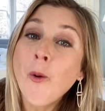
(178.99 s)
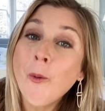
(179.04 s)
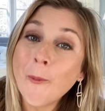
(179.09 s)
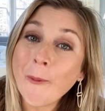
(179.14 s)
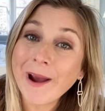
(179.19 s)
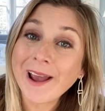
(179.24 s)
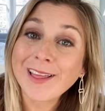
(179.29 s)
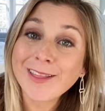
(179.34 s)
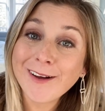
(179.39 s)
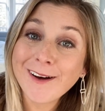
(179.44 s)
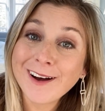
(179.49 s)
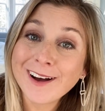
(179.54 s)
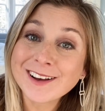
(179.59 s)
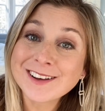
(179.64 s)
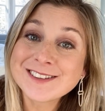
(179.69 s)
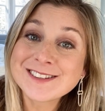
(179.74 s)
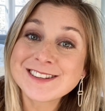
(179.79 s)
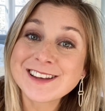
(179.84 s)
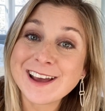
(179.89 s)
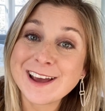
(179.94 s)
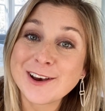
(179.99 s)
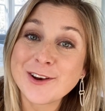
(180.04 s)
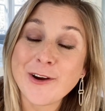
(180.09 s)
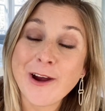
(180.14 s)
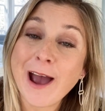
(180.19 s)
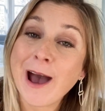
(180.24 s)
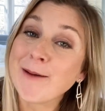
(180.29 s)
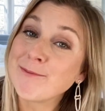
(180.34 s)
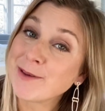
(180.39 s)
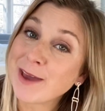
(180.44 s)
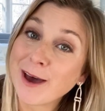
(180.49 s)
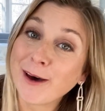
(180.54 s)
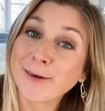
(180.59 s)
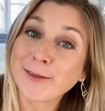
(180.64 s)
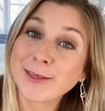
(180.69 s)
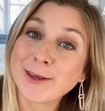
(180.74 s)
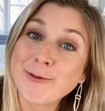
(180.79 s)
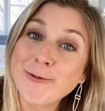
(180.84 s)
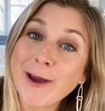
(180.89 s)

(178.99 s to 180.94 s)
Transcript: weight loss and your happy, healthy